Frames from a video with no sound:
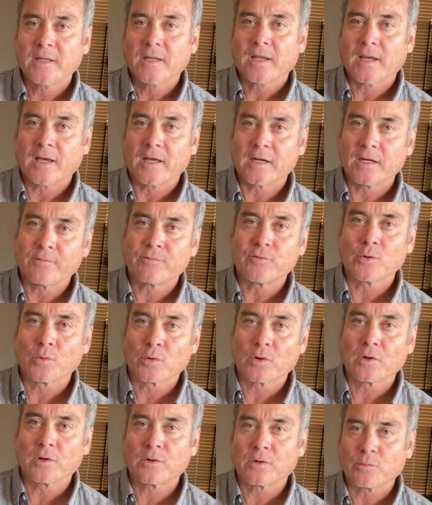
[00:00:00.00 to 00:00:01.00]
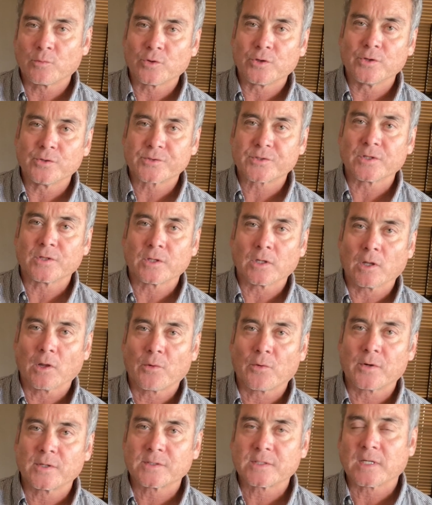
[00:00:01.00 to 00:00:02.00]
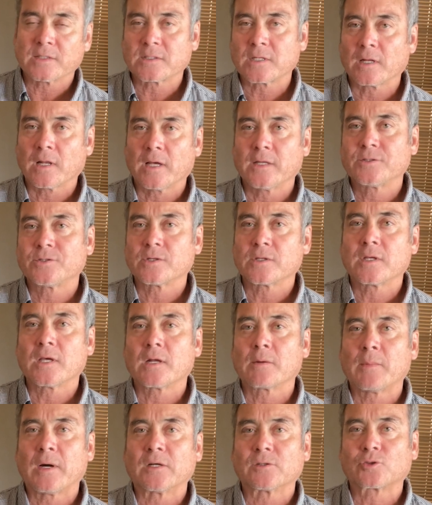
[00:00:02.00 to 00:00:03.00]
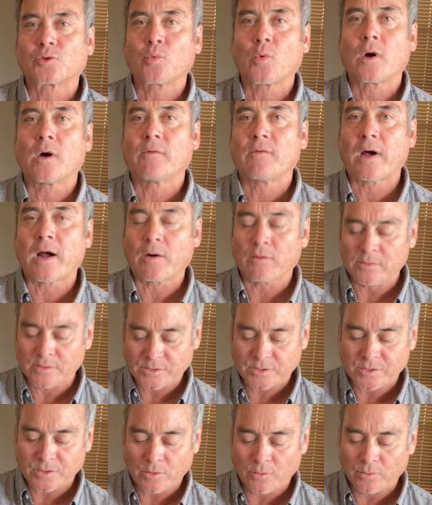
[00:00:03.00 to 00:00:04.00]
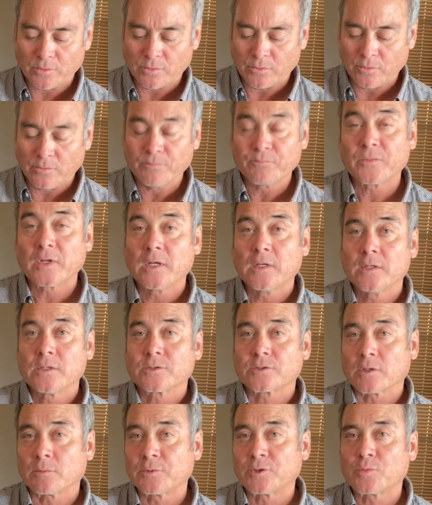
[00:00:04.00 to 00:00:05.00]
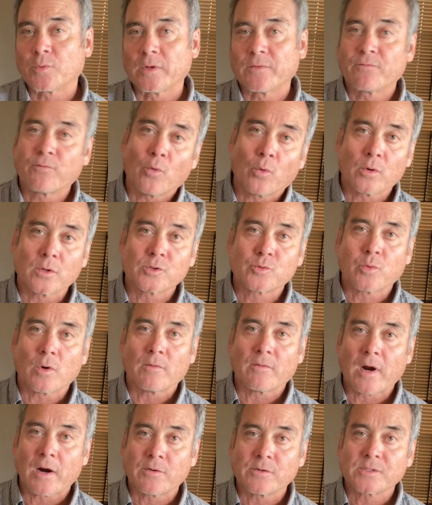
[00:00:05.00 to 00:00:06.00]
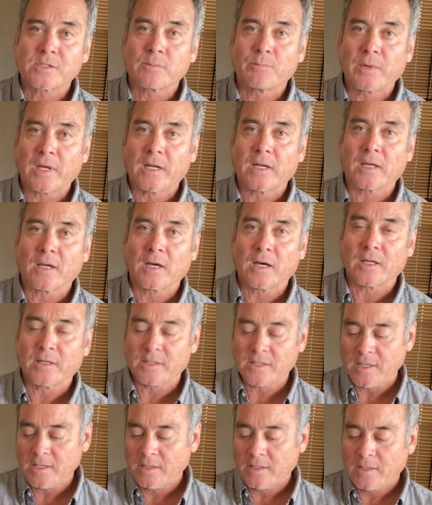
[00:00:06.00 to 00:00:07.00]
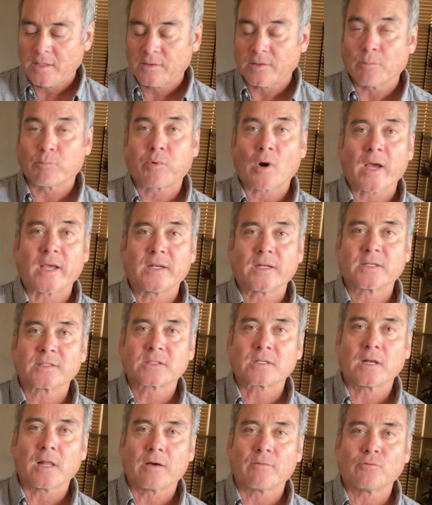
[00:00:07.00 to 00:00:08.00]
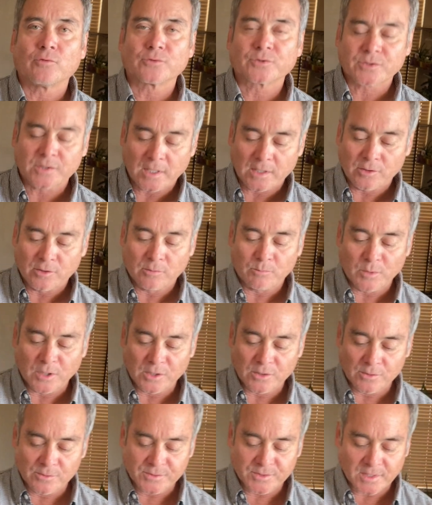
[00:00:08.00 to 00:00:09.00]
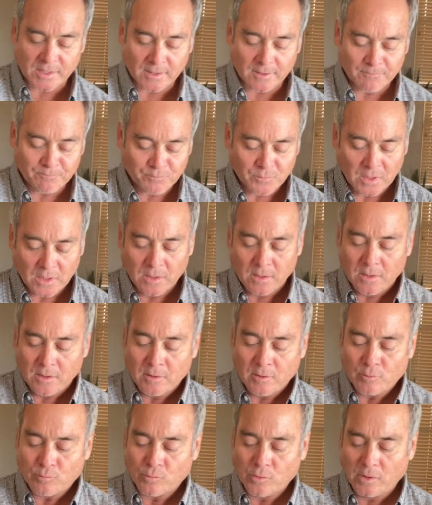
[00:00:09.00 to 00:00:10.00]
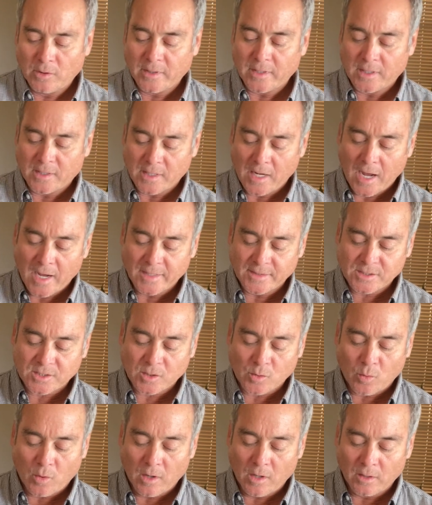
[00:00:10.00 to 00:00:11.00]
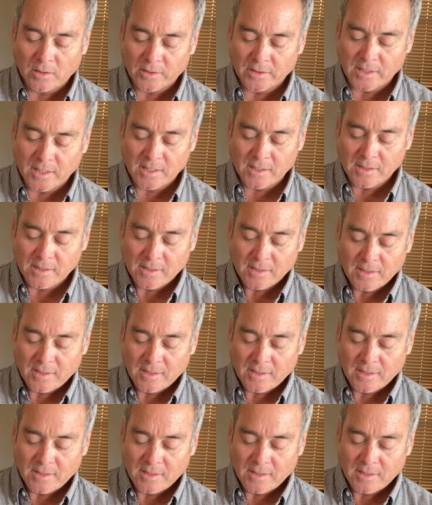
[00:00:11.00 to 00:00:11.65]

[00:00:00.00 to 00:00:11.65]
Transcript: And if you were using the lower intensity lights, you get about 12 hours total. So between 4 and 12 hours, depending on the brightness levels that you'd be using. Really a nice quality.